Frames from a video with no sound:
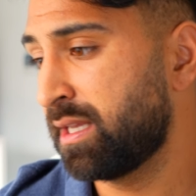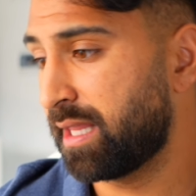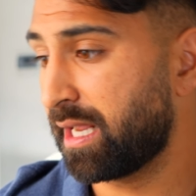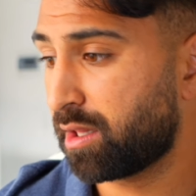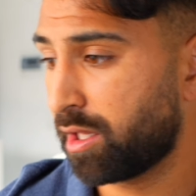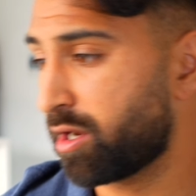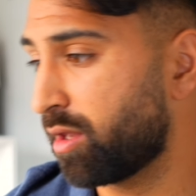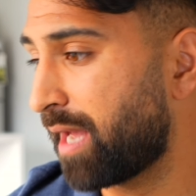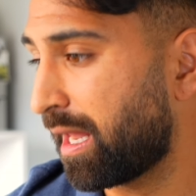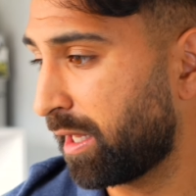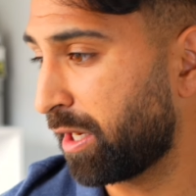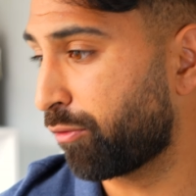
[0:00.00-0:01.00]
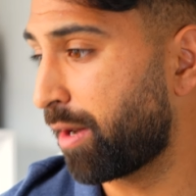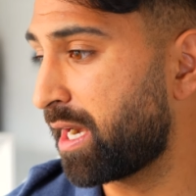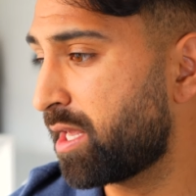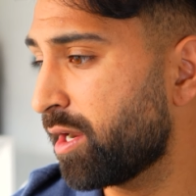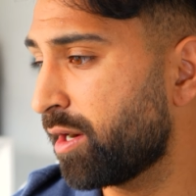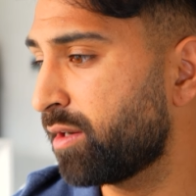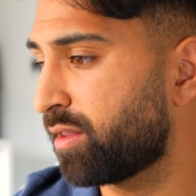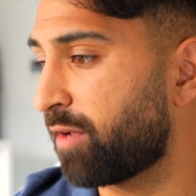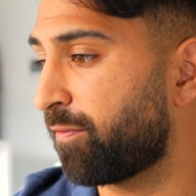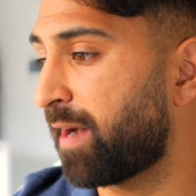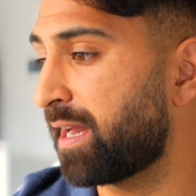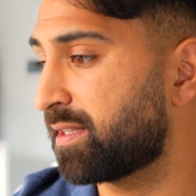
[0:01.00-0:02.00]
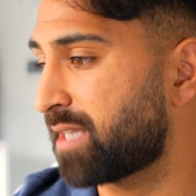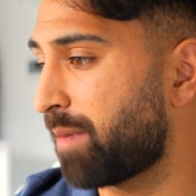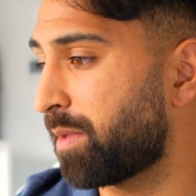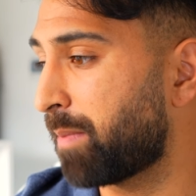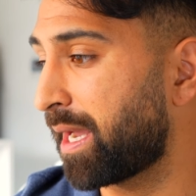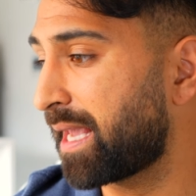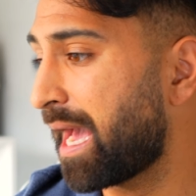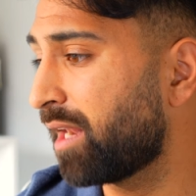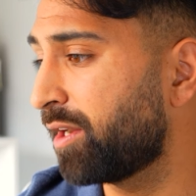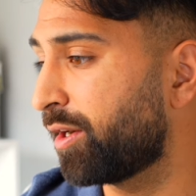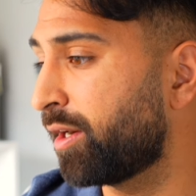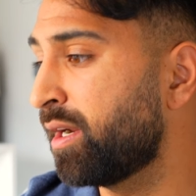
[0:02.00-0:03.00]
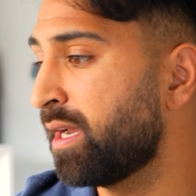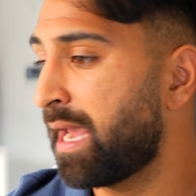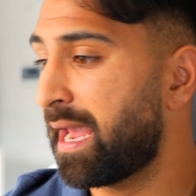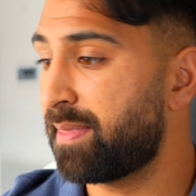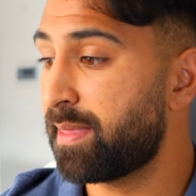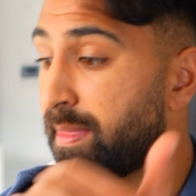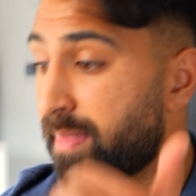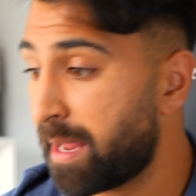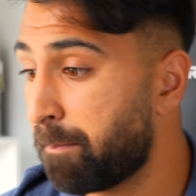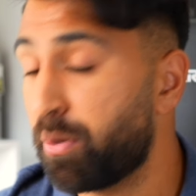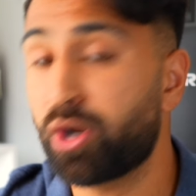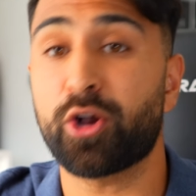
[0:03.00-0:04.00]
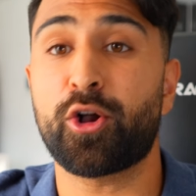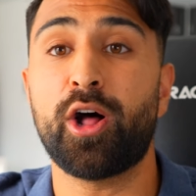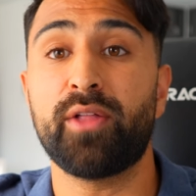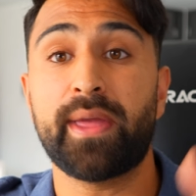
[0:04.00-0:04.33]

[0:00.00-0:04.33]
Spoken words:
They click on that link right here. They find a time in my calendar and then they book a call and